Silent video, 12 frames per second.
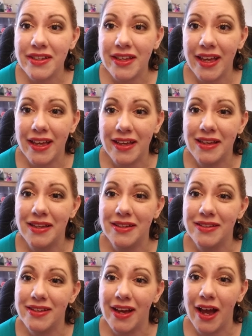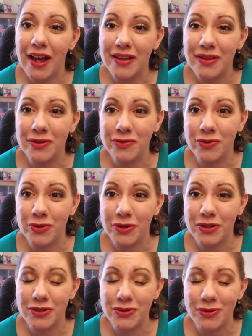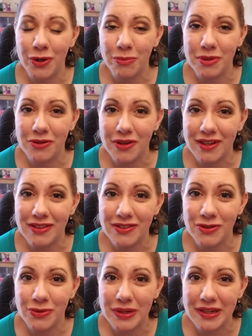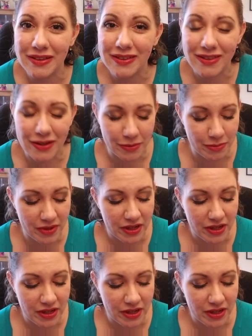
And I look forward to helping you guys doing some